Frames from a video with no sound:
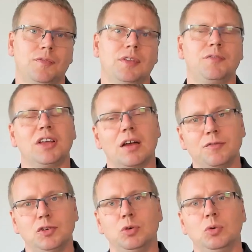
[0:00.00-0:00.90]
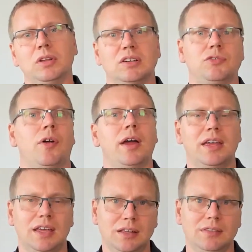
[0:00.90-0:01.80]
the Figaf tool a try
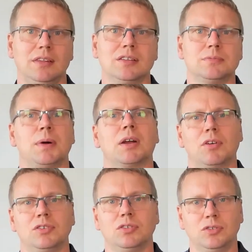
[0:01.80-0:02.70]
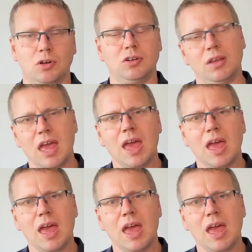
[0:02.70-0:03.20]
in this migration journey,